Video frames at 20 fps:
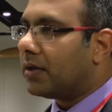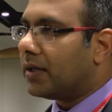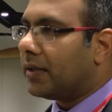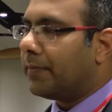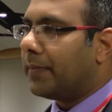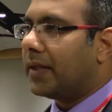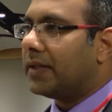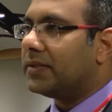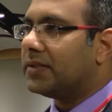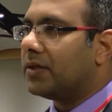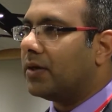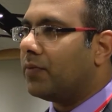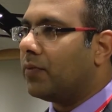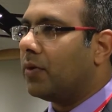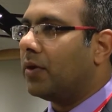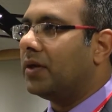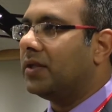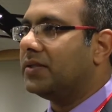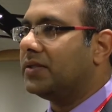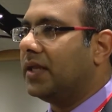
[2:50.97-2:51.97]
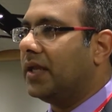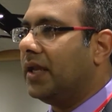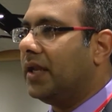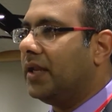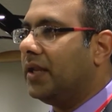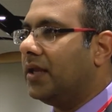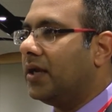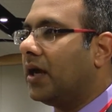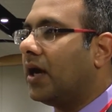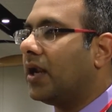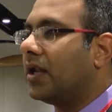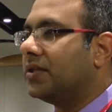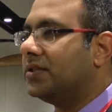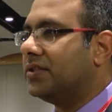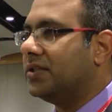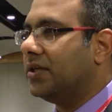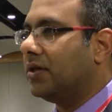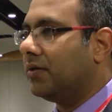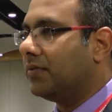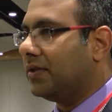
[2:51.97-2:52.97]
depends on what is the
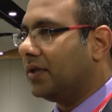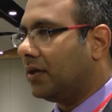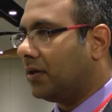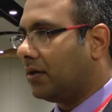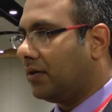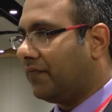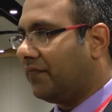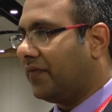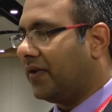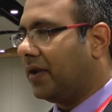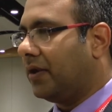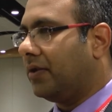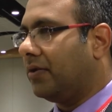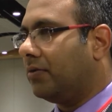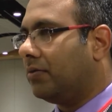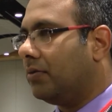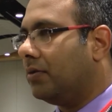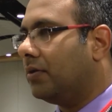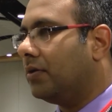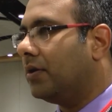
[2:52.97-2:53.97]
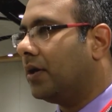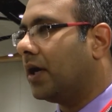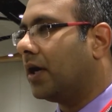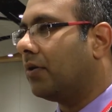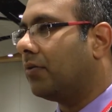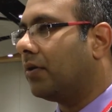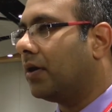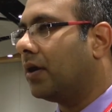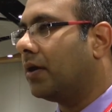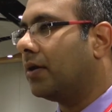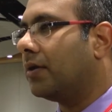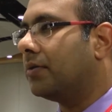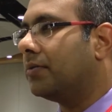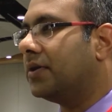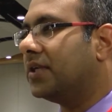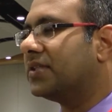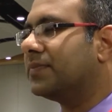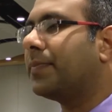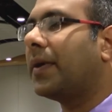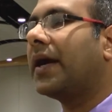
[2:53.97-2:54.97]
etiology of the heart failure. Now,
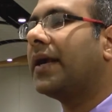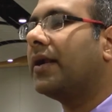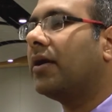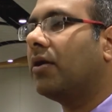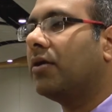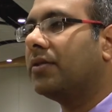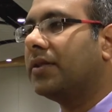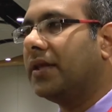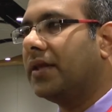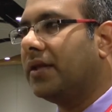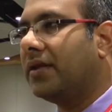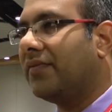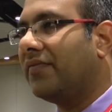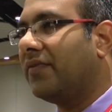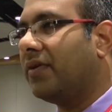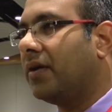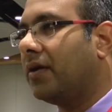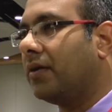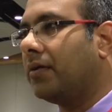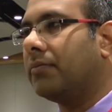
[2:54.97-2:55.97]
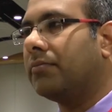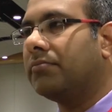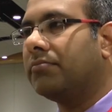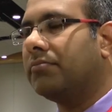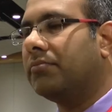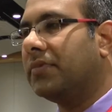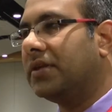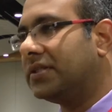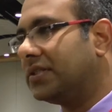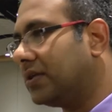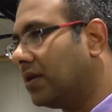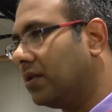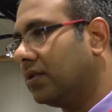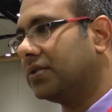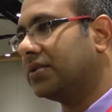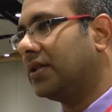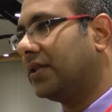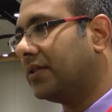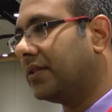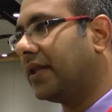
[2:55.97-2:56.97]
despite all the
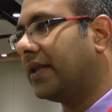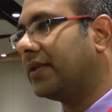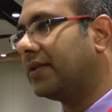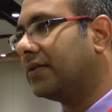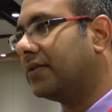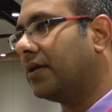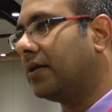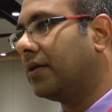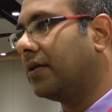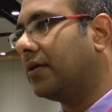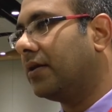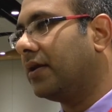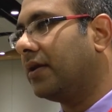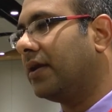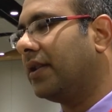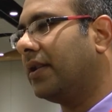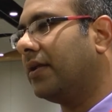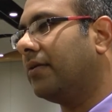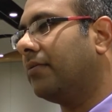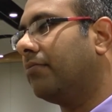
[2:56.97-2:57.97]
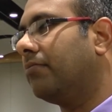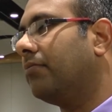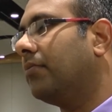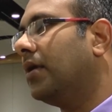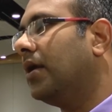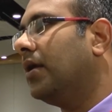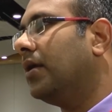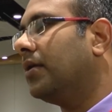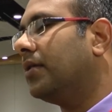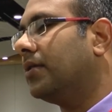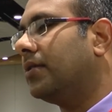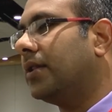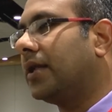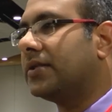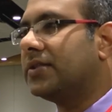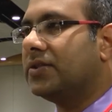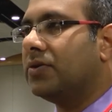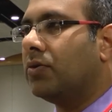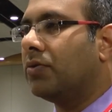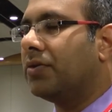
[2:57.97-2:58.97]
results and
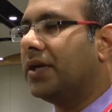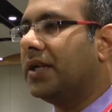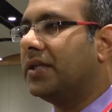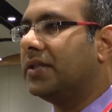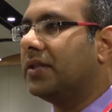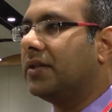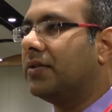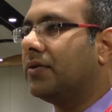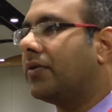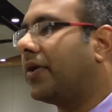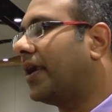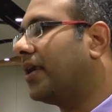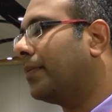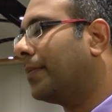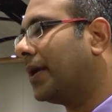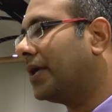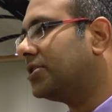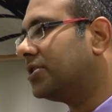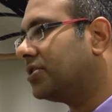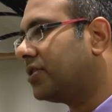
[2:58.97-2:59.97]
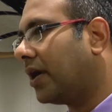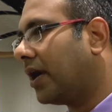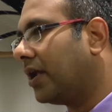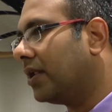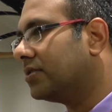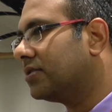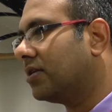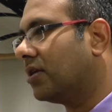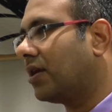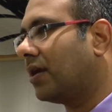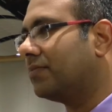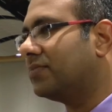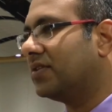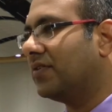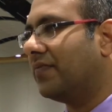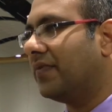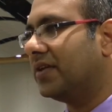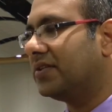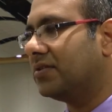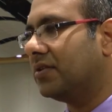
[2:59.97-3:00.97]
that's noted in randomized trials or
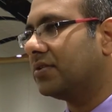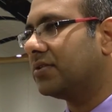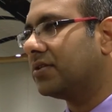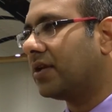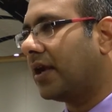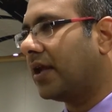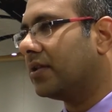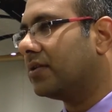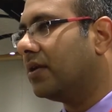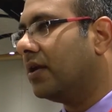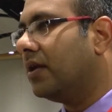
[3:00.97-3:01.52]
observational trials,